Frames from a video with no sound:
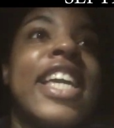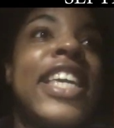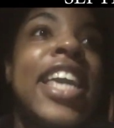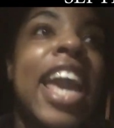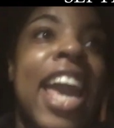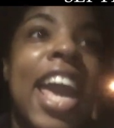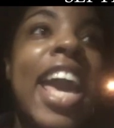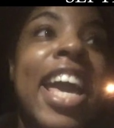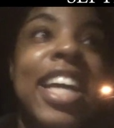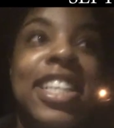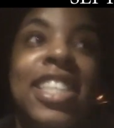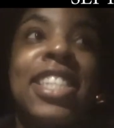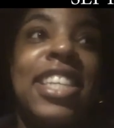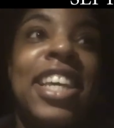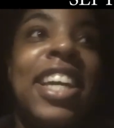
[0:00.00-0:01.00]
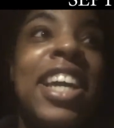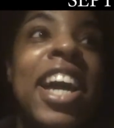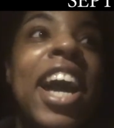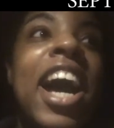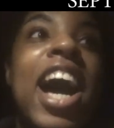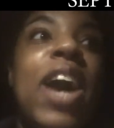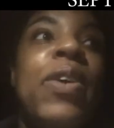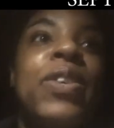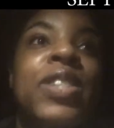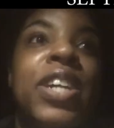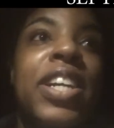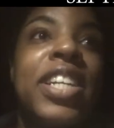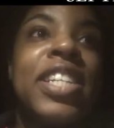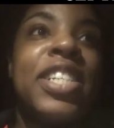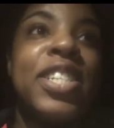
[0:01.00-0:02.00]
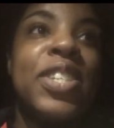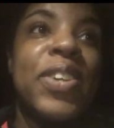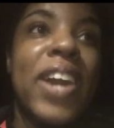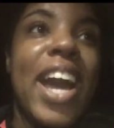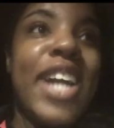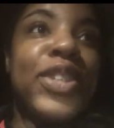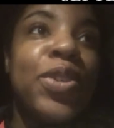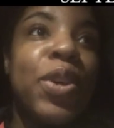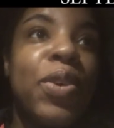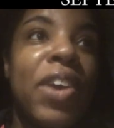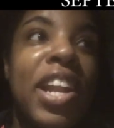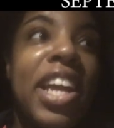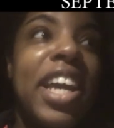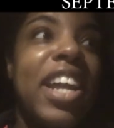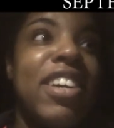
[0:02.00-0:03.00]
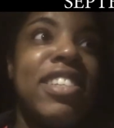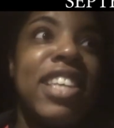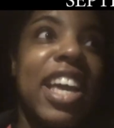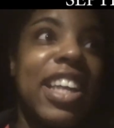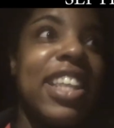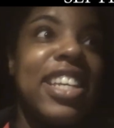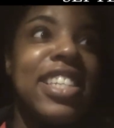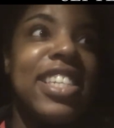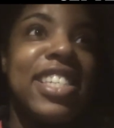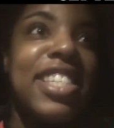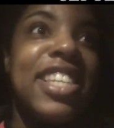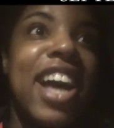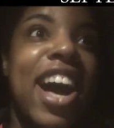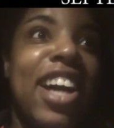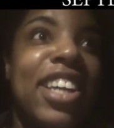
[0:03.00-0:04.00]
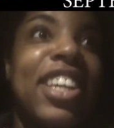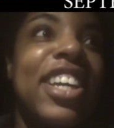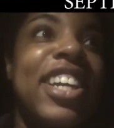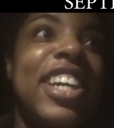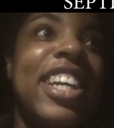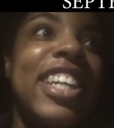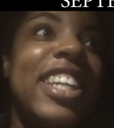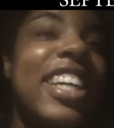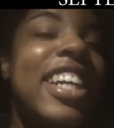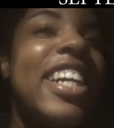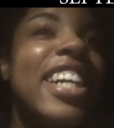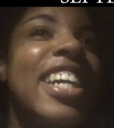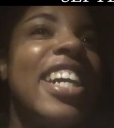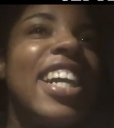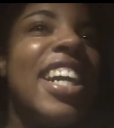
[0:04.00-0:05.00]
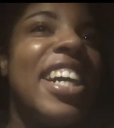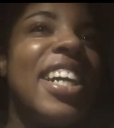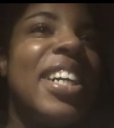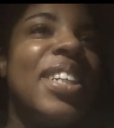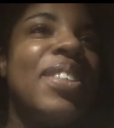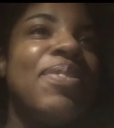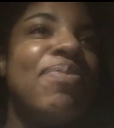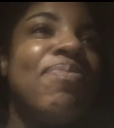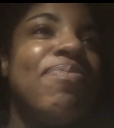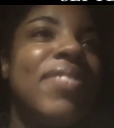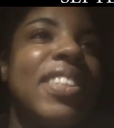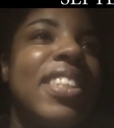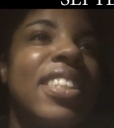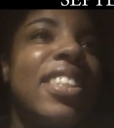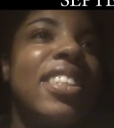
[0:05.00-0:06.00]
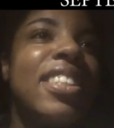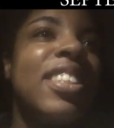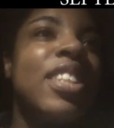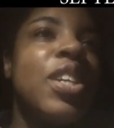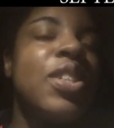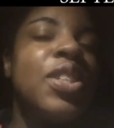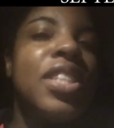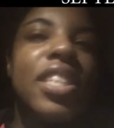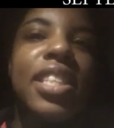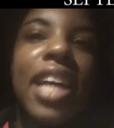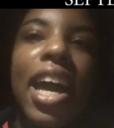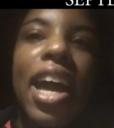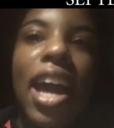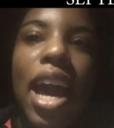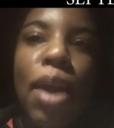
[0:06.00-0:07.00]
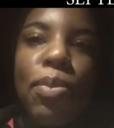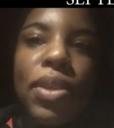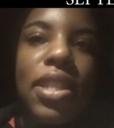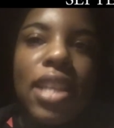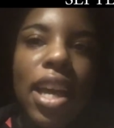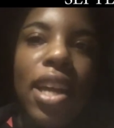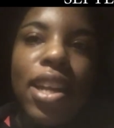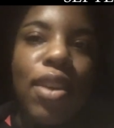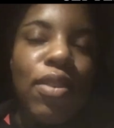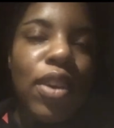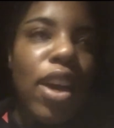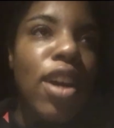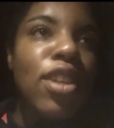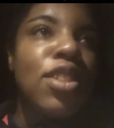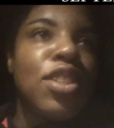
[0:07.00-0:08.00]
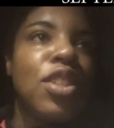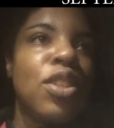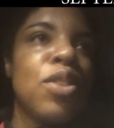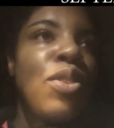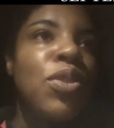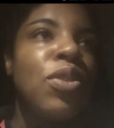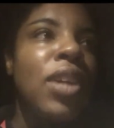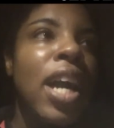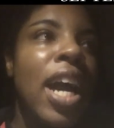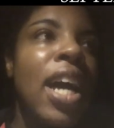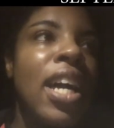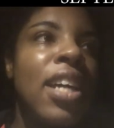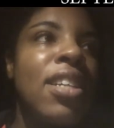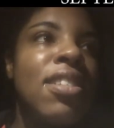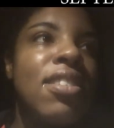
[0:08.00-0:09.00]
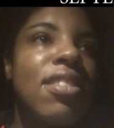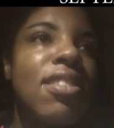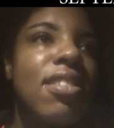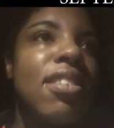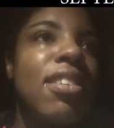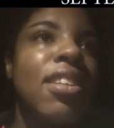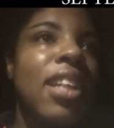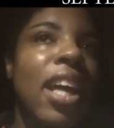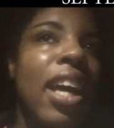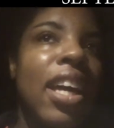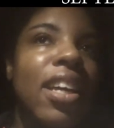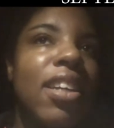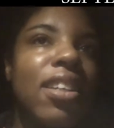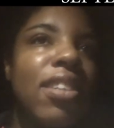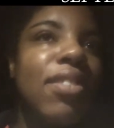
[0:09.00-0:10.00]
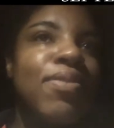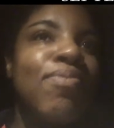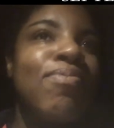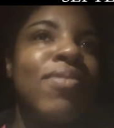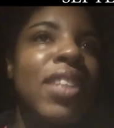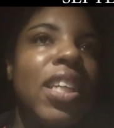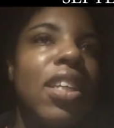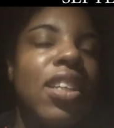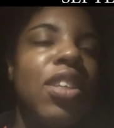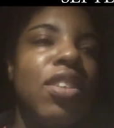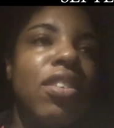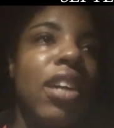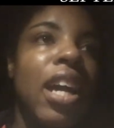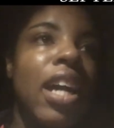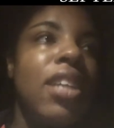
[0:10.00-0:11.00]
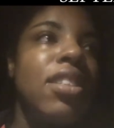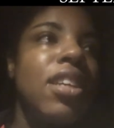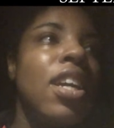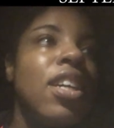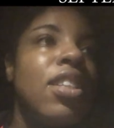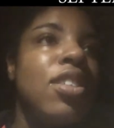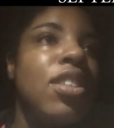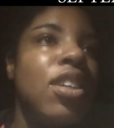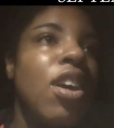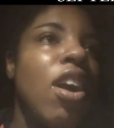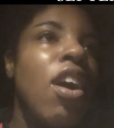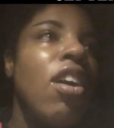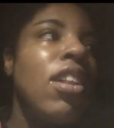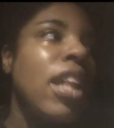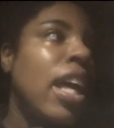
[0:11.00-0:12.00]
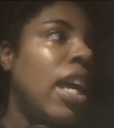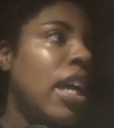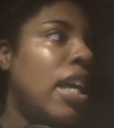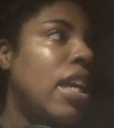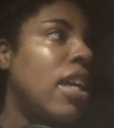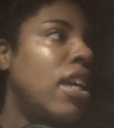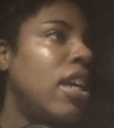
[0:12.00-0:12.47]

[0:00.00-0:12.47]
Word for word: can't. I was starting to scratch while running, and I was like, this is not good. Um, so does that happen to any of y'all? Do you guys, like, you guys, do y'all, like,